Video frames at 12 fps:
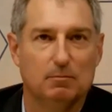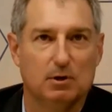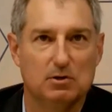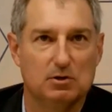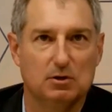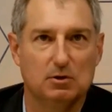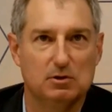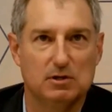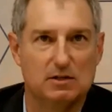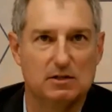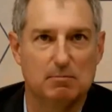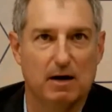person who's
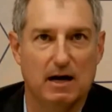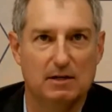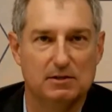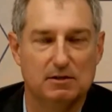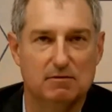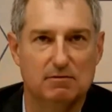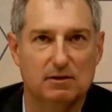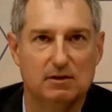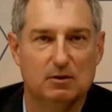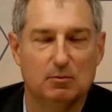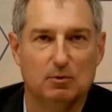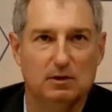tested positive,
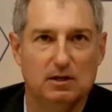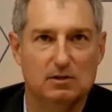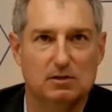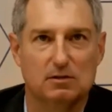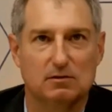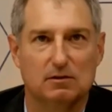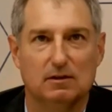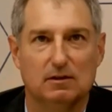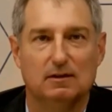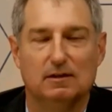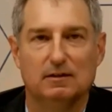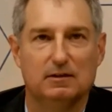would this
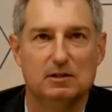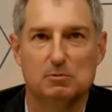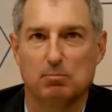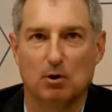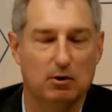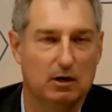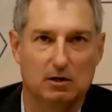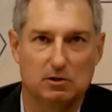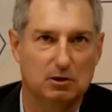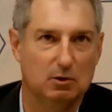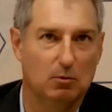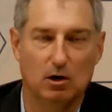this protocol
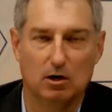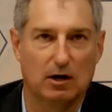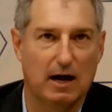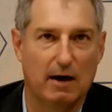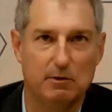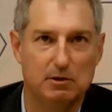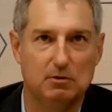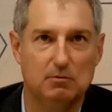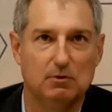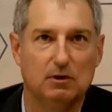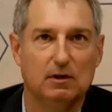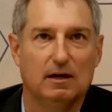still work, or how would
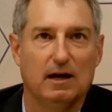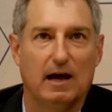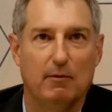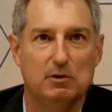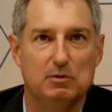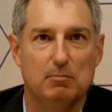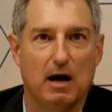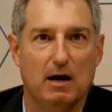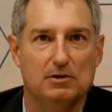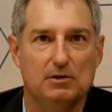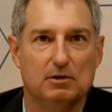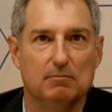you how would you
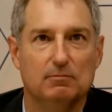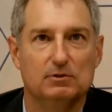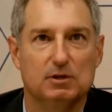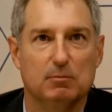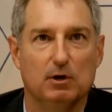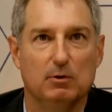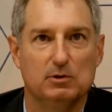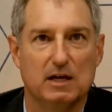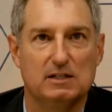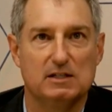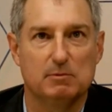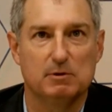monitor someone who's
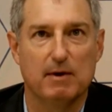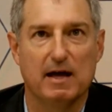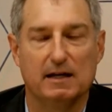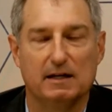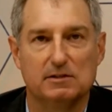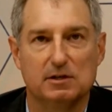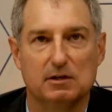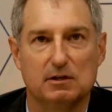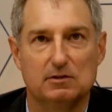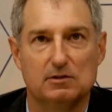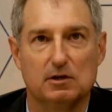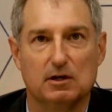asymptomatic as they're
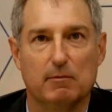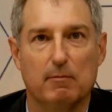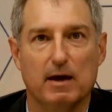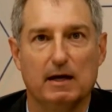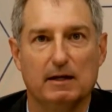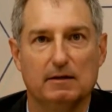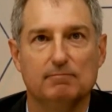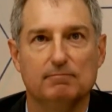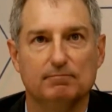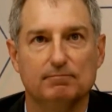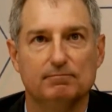as they're coming back in?